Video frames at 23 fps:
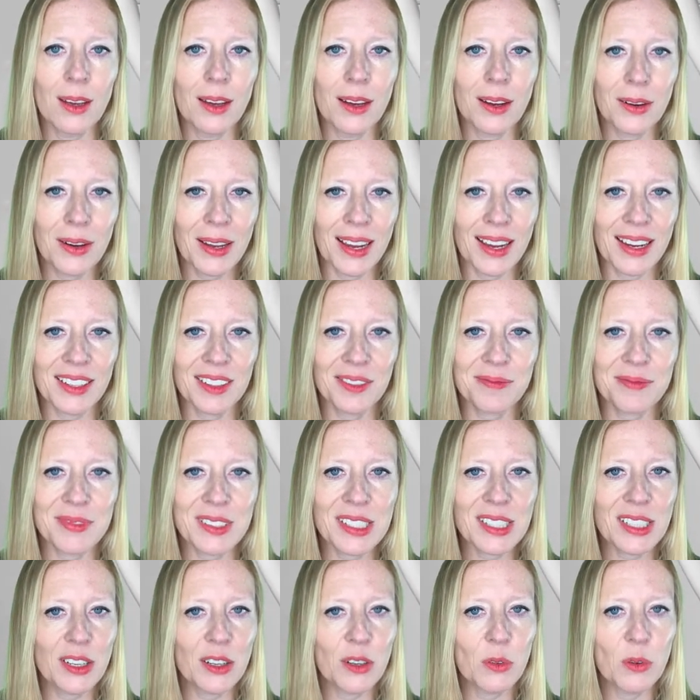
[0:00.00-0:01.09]
Okay,
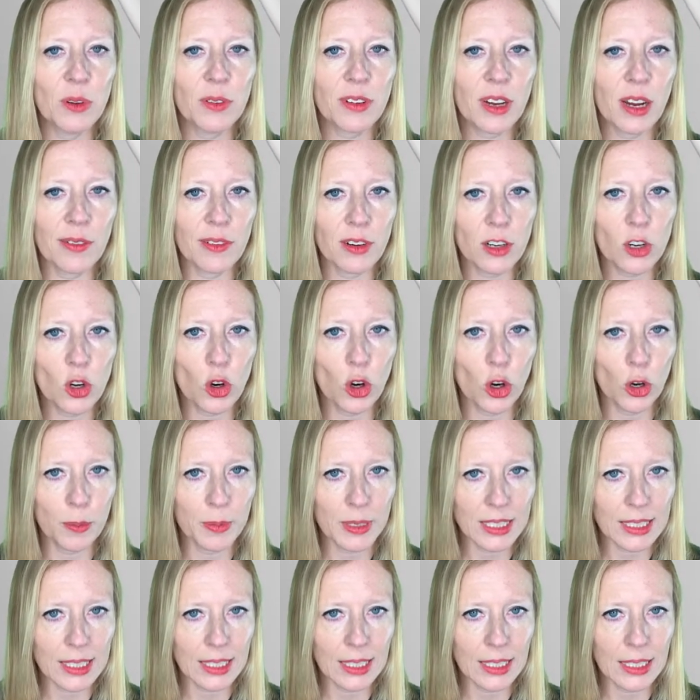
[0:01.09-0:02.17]
so we've covered
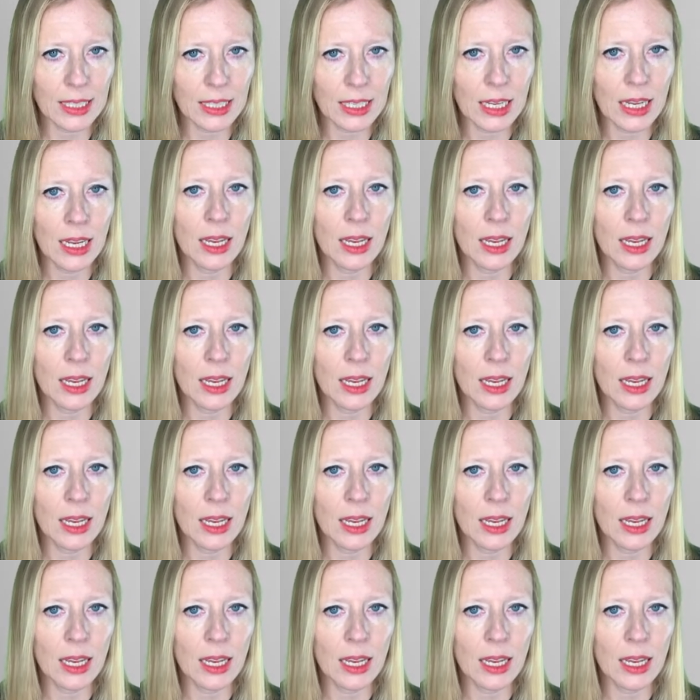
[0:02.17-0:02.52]
chromatin